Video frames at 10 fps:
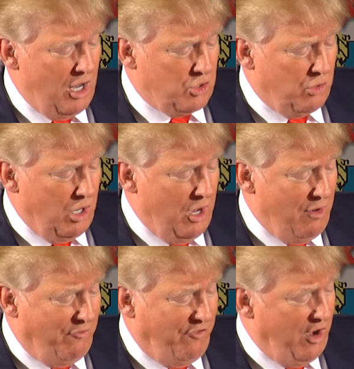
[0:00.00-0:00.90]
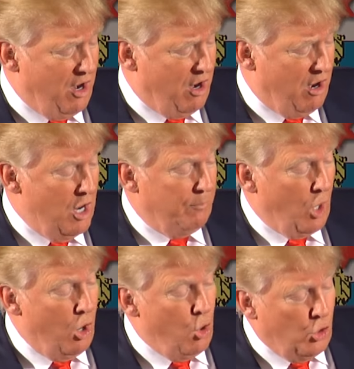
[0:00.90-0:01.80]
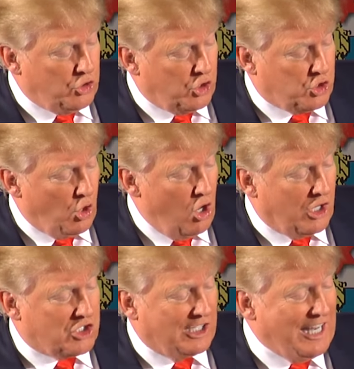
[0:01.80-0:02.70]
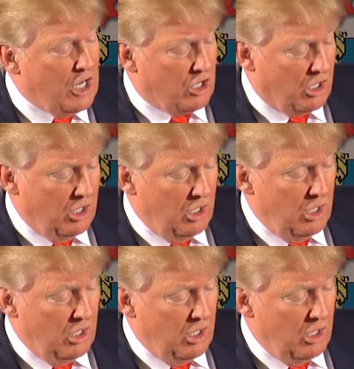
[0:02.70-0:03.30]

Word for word: That's really unfair. Oh, who's the strongest leader?